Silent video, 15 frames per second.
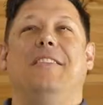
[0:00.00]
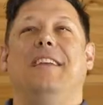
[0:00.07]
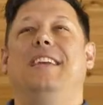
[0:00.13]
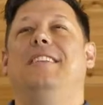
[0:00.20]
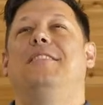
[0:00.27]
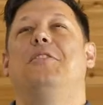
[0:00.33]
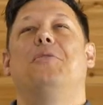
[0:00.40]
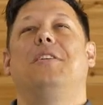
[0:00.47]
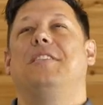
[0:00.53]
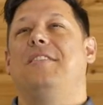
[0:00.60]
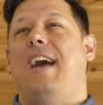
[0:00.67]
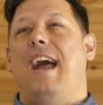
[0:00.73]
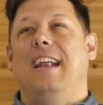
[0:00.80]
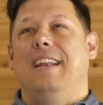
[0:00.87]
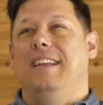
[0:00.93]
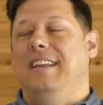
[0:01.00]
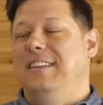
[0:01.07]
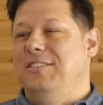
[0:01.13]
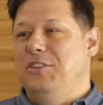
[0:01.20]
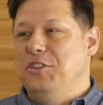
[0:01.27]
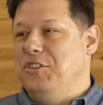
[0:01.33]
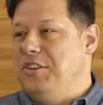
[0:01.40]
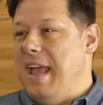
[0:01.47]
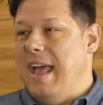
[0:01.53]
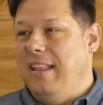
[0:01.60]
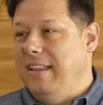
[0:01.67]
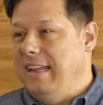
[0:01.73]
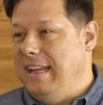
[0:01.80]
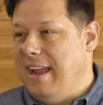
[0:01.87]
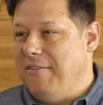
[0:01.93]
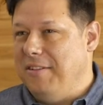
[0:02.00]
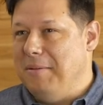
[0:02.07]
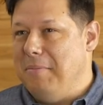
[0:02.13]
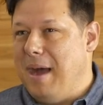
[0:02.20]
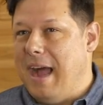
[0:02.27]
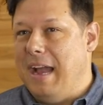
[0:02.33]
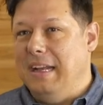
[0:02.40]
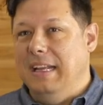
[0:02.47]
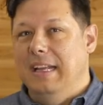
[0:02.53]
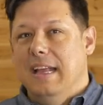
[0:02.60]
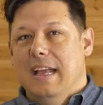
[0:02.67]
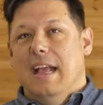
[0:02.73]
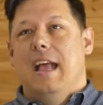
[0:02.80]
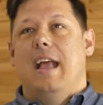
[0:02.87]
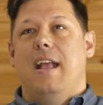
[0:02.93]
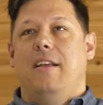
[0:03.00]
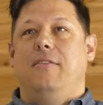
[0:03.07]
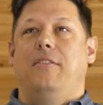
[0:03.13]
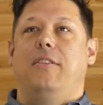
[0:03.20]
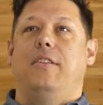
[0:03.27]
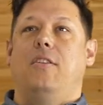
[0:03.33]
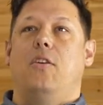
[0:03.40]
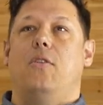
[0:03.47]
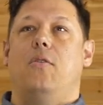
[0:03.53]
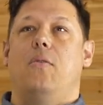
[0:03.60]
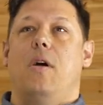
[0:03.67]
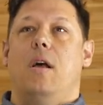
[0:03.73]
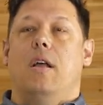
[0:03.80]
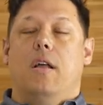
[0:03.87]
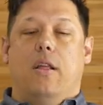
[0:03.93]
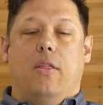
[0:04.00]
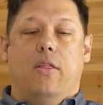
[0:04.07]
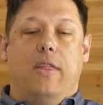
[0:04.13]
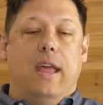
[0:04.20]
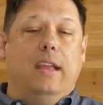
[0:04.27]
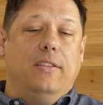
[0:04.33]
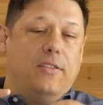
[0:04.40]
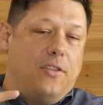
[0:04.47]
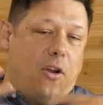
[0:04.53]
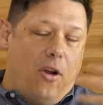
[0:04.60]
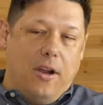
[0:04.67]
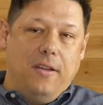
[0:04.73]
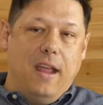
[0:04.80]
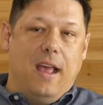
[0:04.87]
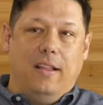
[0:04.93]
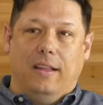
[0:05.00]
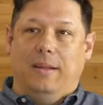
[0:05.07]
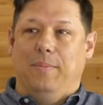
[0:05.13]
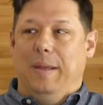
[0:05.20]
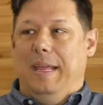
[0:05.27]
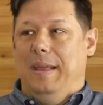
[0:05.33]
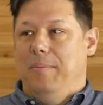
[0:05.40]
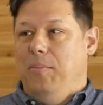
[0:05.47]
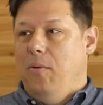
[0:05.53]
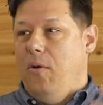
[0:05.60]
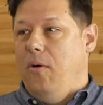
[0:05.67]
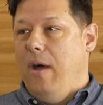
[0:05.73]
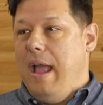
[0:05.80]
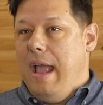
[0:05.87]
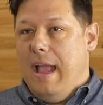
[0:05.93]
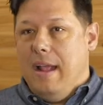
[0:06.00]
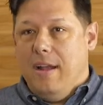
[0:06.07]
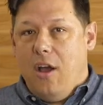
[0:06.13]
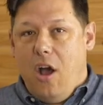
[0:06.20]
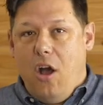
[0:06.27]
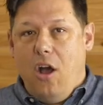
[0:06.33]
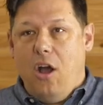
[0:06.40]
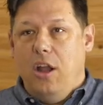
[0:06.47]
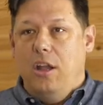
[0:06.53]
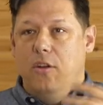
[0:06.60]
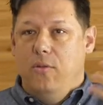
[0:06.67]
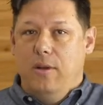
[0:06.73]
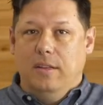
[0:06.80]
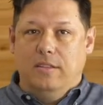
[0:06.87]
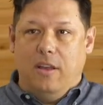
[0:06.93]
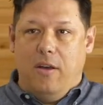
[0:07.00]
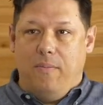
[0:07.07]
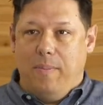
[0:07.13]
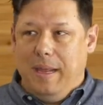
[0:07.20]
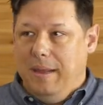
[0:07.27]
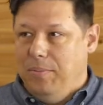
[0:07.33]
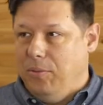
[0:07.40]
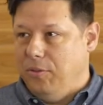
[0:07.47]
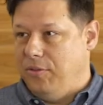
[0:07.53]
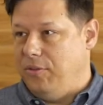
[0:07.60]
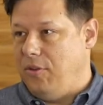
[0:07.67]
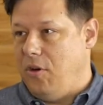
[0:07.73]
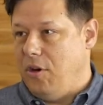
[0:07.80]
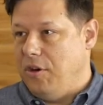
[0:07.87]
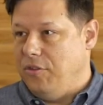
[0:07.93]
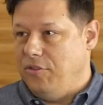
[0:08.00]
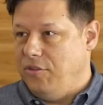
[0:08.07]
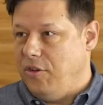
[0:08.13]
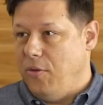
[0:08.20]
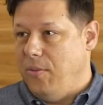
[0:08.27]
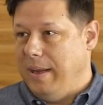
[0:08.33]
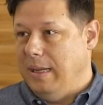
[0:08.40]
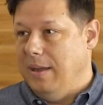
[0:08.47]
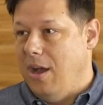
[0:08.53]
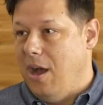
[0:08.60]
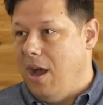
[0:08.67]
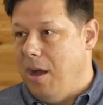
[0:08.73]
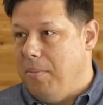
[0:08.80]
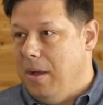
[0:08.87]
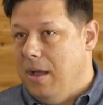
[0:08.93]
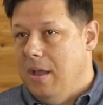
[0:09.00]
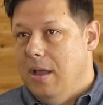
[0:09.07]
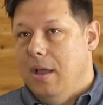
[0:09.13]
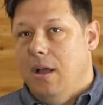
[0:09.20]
and he's so excited, he's just telling everybody. And so they start telling people, and hundreds of people start showing up.